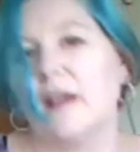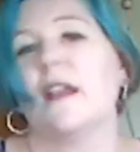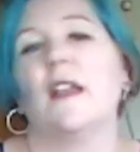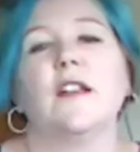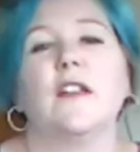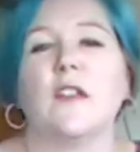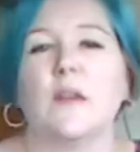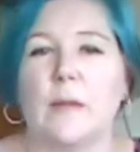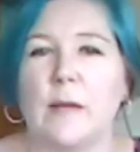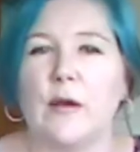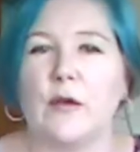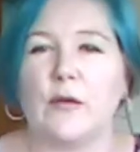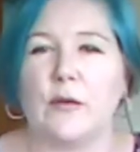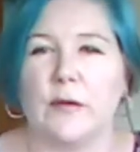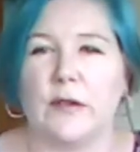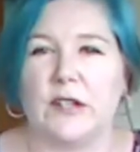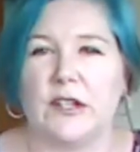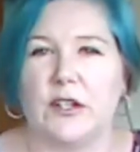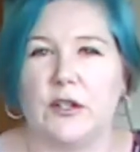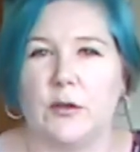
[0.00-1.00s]
Smells
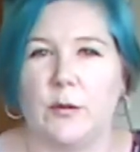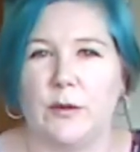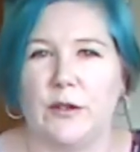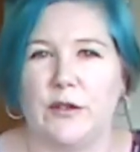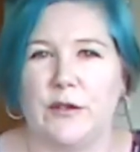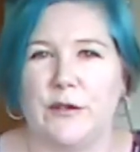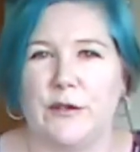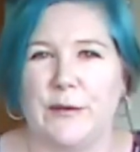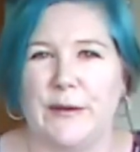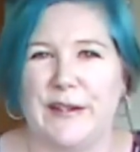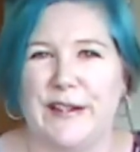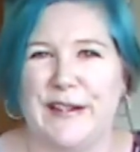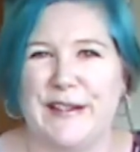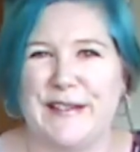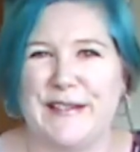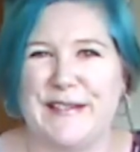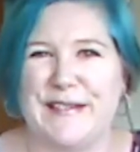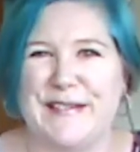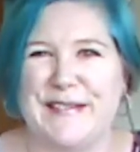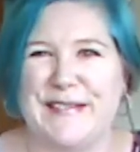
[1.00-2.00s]
really good when you're doing
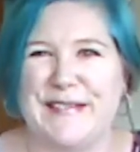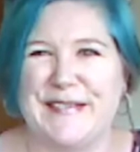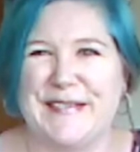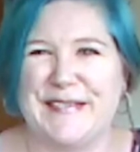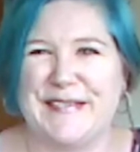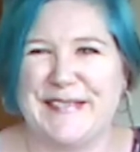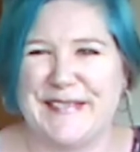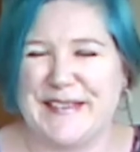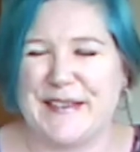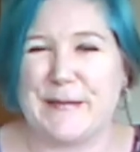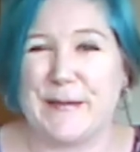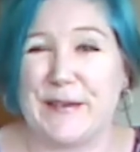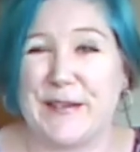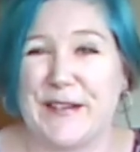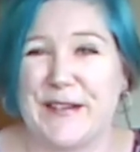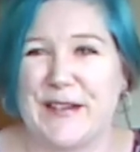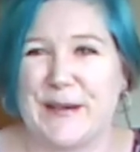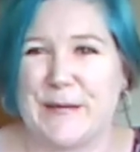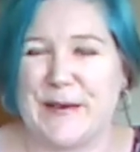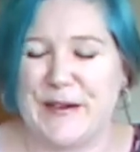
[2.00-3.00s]
this. It smells
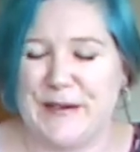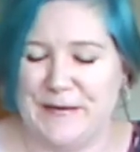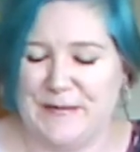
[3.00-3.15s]
like summer.